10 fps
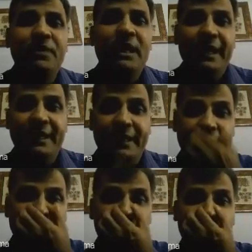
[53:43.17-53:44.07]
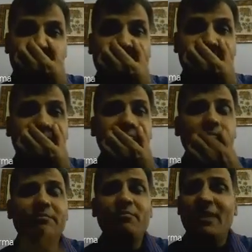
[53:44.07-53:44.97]
interacting with the
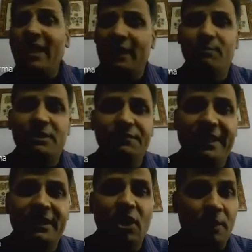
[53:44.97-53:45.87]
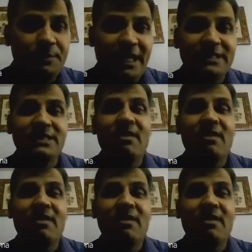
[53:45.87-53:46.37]
atmospheric objects,